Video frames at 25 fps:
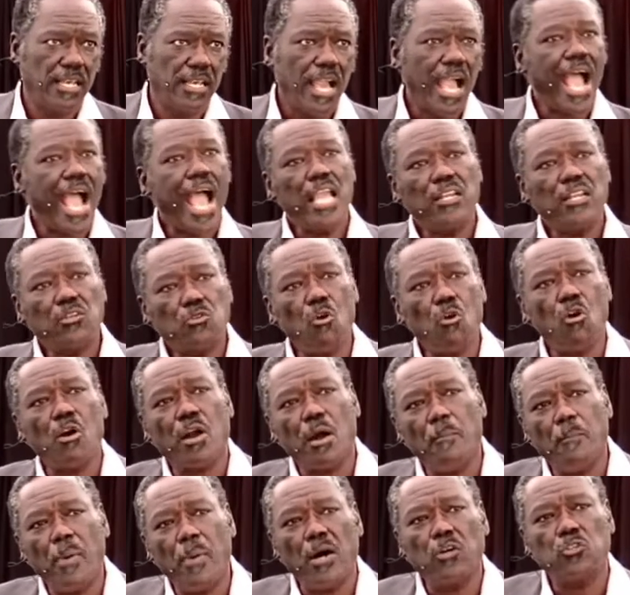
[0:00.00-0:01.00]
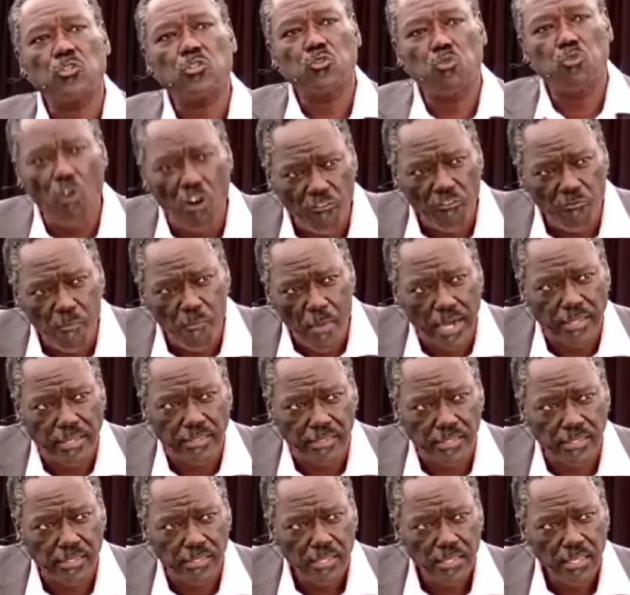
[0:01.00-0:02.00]
I talk about 12
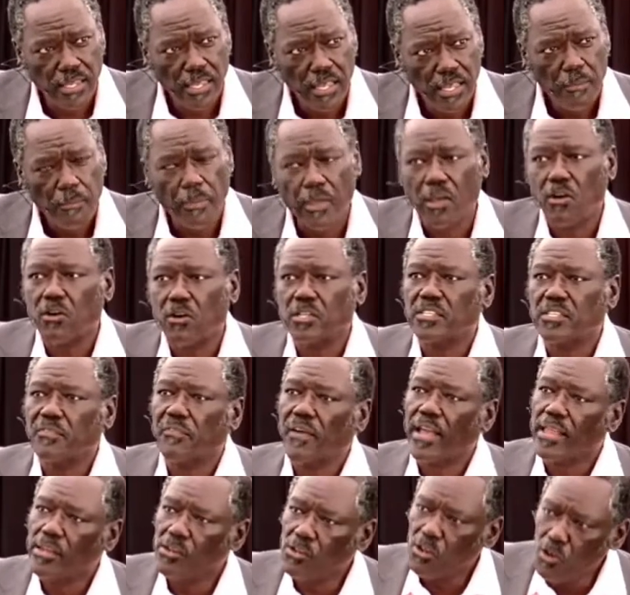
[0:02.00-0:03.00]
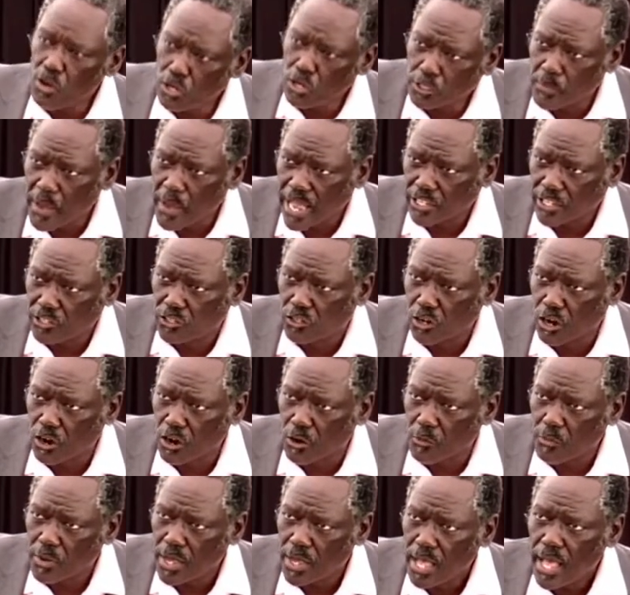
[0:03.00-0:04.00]
months because if I lose my job,